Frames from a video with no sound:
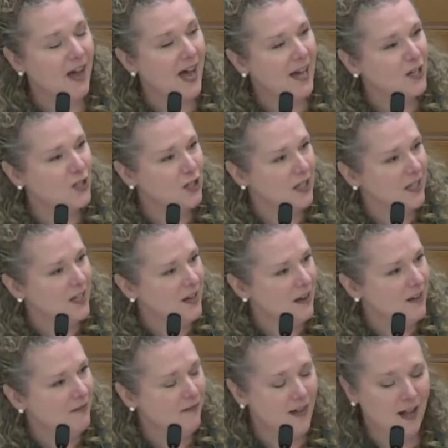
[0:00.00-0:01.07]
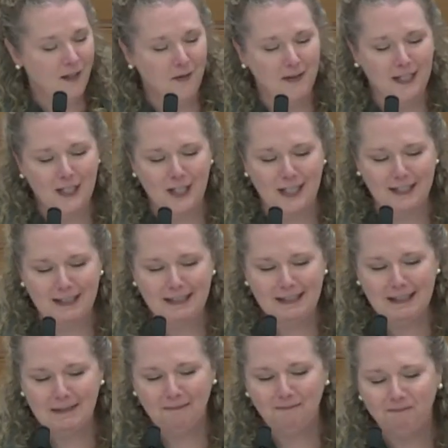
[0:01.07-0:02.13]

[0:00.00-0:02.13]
action of following Jesus.